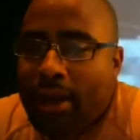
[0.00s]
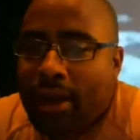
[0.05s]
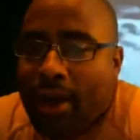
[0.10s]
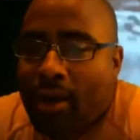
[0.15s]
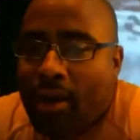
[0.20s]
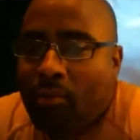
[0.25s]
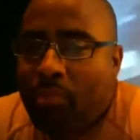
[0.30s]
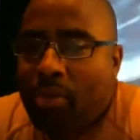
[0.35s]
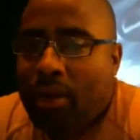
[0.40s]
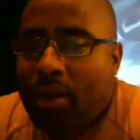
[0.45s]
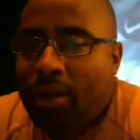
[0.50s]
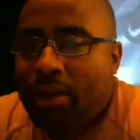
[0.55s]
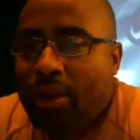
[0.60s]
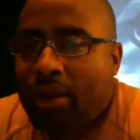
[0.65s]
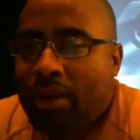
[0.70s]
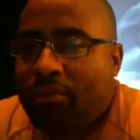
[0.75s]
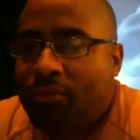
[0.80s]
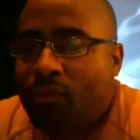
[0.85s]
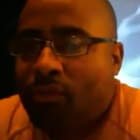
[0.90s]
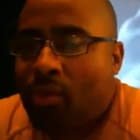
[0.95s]
output
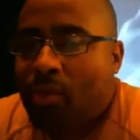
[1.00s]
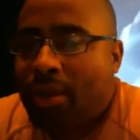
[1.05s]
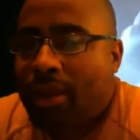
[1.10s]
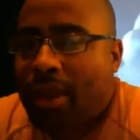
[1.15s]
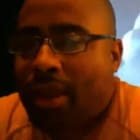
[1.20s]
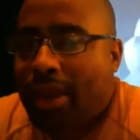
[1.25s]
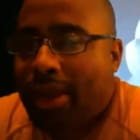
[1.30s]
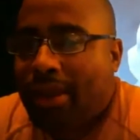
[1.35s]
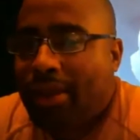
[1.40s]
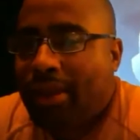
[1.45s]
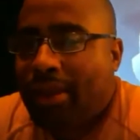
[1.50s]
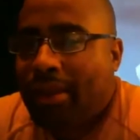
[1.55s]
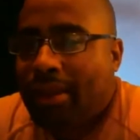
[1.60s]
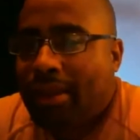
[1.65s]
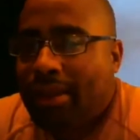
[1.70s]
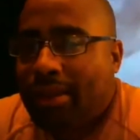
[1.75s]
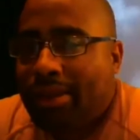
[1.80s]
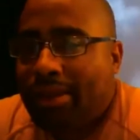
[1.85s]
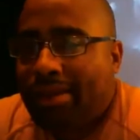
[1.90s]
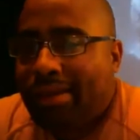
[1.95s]
native 4K,
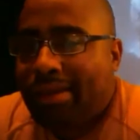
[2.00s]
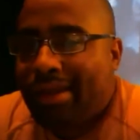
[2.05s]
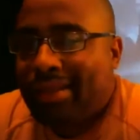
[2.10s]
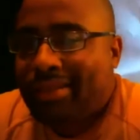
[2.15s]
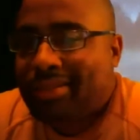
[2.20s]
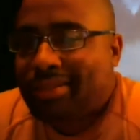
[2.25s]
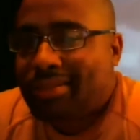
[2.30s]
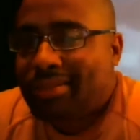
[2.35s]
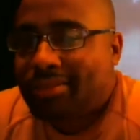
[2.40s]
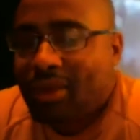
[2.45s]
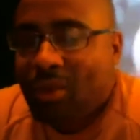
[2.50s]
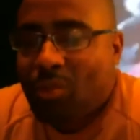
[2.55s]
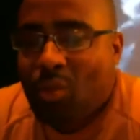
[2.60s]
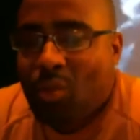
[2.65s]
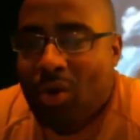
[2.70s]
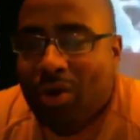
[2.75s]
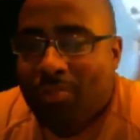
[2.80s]
it's somewhere in